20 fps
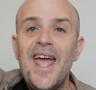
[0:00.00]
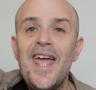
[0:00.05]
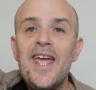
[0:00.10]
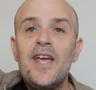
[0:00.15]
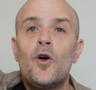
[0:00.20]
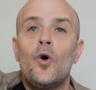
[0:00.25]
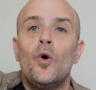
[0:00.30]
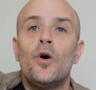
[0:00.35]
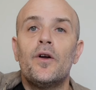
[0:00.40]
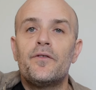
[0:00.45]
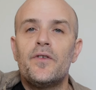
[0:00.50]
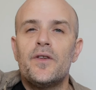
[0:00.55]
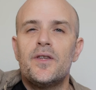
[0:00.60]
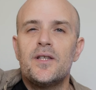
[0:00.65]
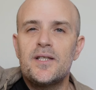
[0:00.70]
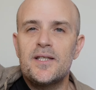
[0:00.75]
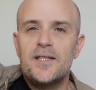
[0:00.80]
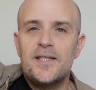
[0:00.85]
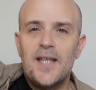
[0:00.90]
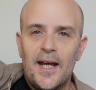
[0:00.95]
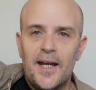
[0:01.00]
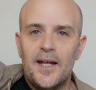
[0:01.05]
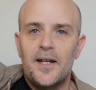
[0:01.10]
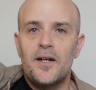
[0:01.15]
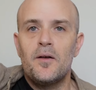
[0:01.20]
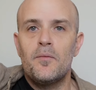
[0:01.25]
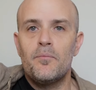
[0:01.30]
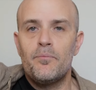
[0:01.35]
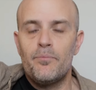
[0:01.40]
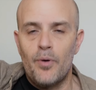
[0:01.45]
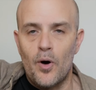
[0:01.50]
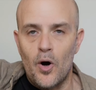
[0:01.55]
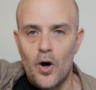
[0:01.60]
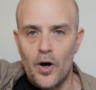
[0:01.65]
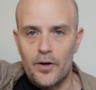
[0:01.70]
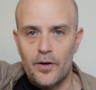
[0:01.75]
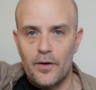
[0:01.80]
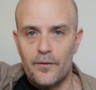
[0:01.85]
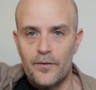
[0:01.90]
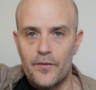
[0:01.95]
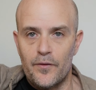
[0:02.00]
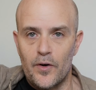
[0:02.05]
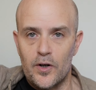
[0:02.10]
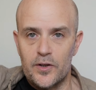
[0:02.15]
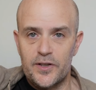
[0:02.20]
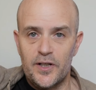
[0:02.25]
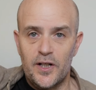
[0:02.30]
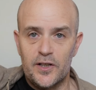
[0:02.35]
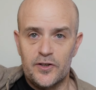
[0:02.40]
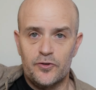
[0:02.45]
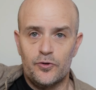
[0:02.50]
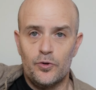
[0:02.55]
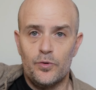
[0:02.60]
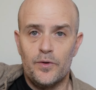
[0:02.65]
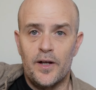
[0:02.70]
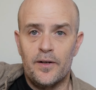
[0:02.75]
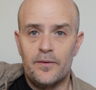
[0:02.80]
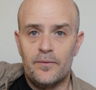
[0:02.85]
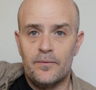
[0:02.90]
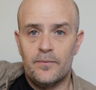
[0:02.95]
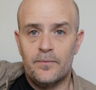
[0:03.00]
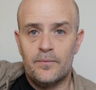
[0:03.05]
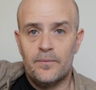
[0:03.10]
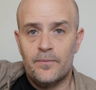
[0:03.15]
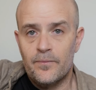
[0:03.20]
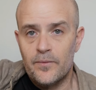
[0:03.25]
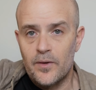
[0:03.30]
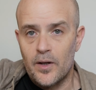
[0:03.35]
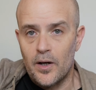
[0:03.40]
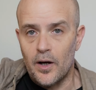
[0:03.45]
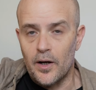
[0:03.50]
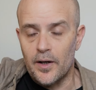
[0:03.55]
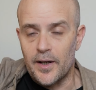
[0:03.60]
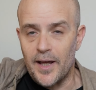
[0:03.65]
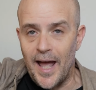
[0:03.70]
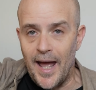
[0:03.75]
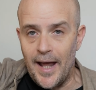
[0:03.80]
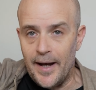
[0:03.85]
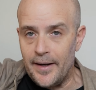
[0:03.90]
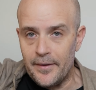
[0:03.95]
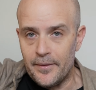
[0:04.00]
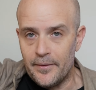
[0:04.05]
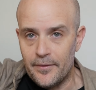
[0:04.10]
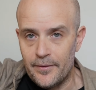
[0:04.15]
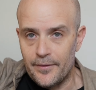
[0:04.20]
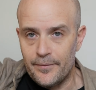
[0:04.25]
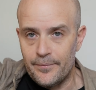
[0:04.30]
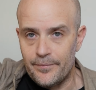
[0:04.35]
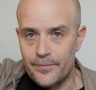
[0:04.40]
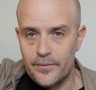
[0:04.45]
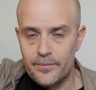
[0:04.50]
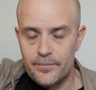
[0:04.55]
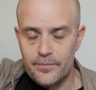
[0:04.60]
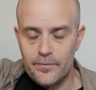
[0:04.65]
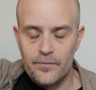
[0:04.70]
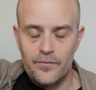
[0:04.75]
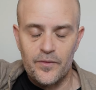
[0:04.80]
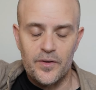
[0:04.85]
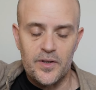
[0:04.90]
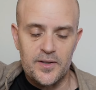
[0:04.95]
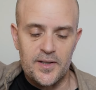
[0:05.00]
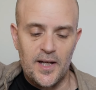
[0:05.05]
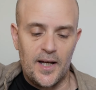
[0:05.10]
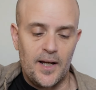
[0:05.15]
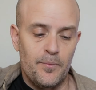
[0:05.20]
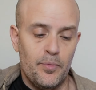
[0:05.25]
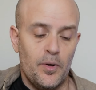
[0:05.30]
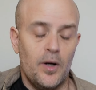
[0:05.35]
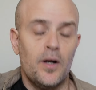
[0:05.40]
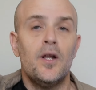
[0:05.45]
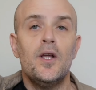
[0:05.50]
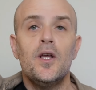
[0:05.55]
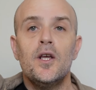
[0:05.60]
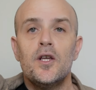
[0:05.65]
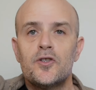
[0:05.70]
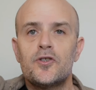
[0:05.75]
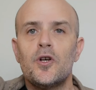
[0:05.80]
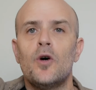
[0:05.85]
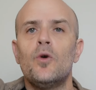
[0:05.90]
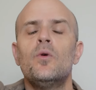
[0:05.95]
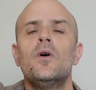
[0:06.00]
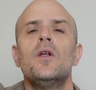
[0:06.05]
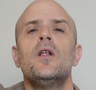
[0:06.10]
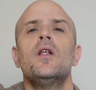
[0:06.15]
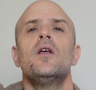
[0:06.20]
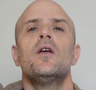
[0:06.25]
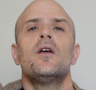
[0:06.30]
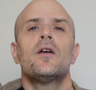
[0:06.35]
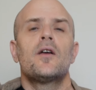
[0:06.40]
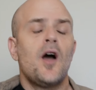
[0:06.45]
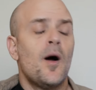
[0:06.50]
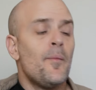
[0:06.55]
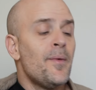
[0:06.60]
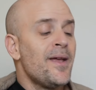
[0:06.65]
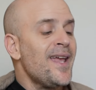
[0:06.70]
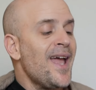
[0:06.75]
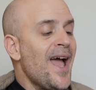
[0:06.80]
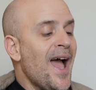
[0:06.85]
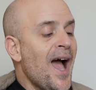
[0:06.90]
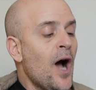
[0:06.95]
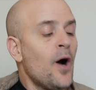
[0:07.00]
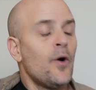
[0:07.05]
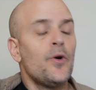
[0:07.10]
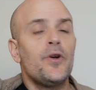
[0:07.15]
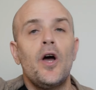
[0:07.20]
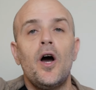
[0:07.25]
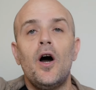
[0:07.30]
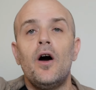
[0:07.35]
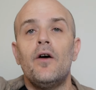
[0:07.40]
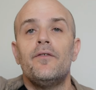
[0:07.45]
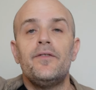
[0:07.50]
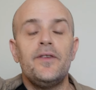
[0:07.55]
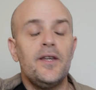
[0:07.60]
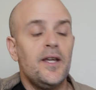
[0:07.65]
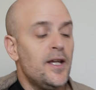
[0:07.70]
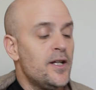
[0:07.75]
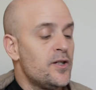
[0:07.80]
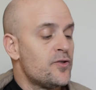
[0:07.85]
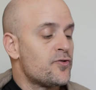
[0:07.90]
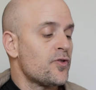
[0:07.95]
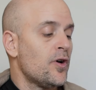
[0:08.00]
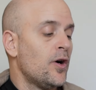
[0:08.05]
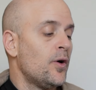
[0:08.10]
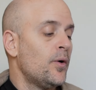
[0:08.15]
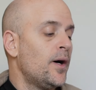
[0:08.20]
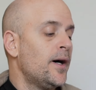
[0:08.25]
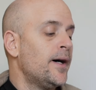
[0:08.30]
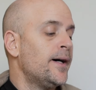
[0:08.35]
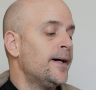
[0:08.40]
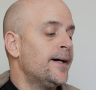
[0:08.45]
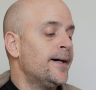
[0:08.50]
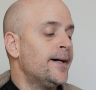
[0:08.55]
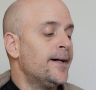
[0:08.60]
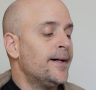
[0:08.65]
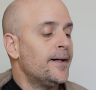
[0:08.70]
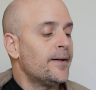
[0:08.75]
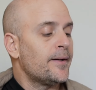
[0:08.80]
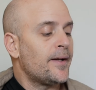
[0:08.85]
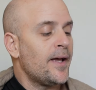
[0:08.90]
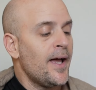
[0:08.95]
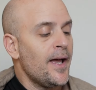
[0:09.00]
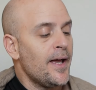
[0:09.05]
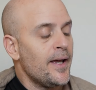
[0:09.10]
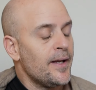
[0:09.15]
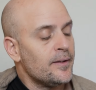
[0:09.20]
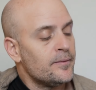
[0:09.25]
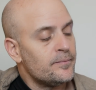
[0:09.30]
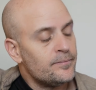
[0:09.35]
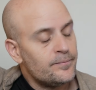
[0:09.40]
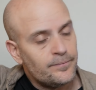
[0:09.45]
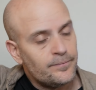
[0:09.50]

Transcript: A chord for the second part of the verse. He doesn't do that again for the second part. So coming out of the intro, okay,